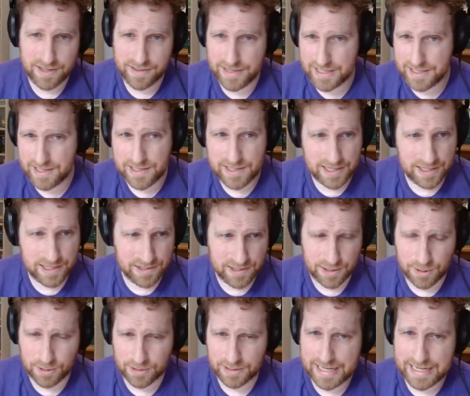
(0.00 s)
This is
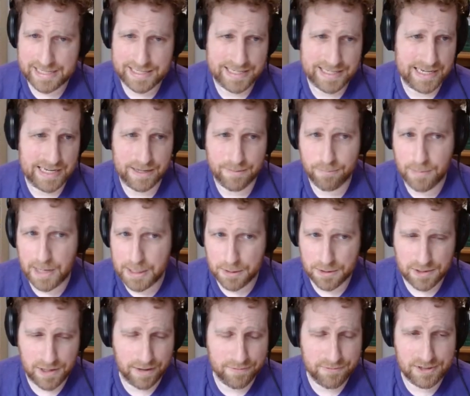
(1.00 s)
considered legacy.
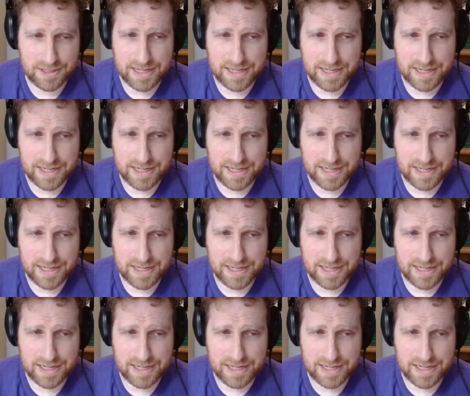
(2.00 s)
Microsoft's